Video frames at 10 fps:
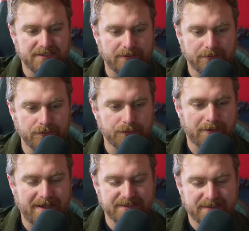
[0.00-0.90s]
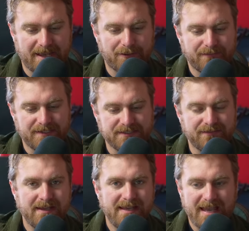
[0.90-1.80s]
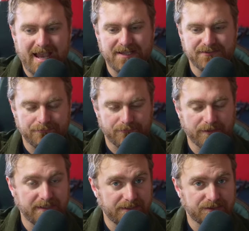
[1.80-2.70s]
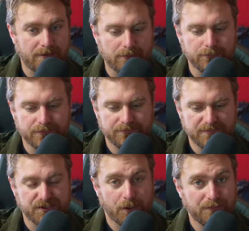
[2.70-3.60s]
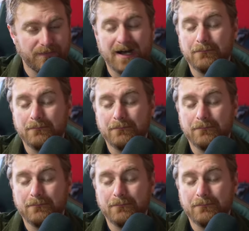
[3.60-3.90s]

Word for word: You know, Ukraine's counteroffensive has really struggled so far.